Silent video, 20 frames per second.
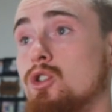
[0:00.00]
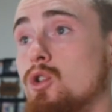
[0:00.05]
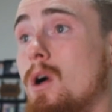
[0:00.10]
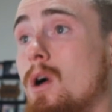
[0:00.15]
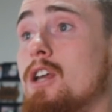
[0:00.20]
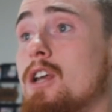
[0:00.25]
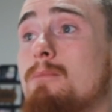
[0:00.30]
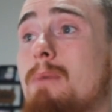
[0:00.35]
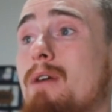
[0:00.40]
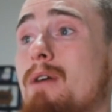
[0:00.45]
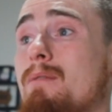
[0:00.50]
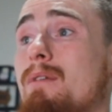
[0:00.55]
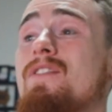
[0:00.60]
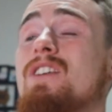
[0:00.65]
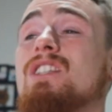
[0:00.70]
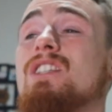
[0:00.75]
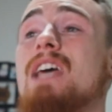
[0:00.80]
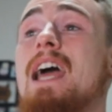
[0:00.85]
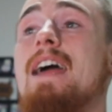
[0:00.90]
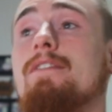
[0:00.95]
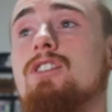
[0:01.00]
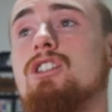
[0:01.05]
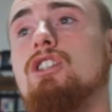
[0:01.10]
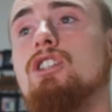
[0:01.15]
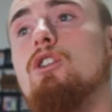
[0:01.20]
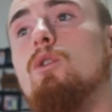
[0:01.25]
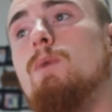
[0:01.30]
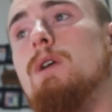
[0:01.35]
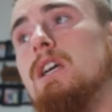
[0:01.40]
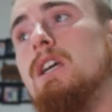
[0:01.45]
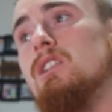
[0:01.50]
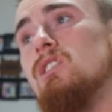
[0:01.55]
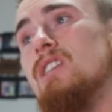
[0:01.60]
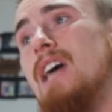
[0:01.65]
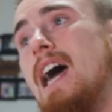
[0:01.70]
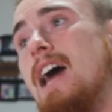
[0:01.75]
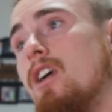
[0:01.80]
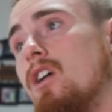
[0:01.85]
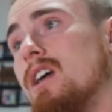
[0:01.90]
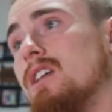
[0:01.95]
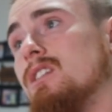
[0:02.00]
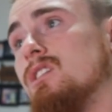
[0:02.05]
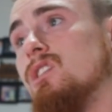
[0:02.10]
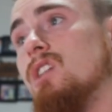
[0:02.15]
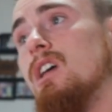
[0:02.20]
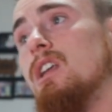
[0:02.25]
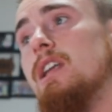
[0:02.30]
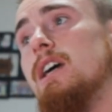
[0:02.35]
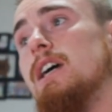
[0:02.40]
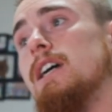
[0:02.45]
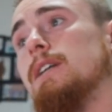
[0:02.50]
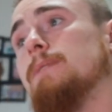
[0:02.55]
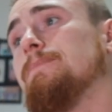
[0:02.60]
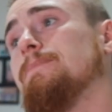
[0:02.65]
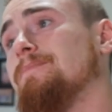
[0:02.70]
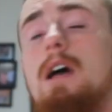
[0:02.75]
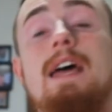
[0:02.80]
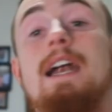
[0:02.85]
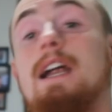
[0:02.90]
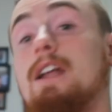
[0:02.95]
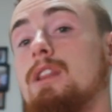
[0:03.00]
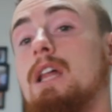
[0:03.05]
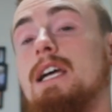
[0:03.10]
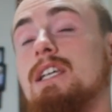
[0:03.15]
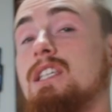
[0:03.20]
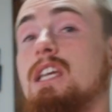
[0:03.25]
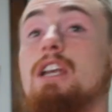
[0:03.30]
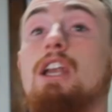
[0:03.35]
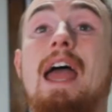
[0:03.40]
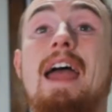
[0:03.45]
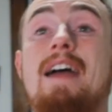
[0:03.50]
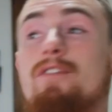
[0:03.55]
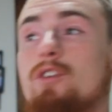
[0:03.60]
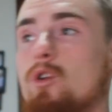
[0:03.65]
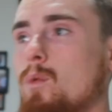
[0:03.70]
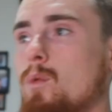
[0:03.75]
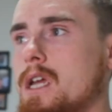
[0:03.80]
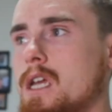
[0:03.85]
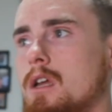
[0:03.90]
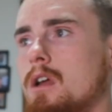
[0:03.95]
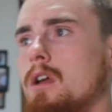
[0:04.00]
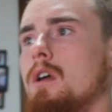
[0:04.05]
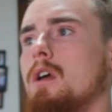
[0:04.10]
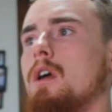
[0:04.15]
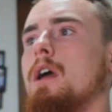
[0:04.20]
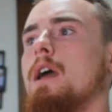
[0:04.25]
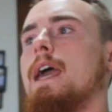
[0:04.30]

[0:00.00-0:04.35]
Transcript: So I do my refeeds every single weekend, Saturday and Sunday, and I, like I said, every week.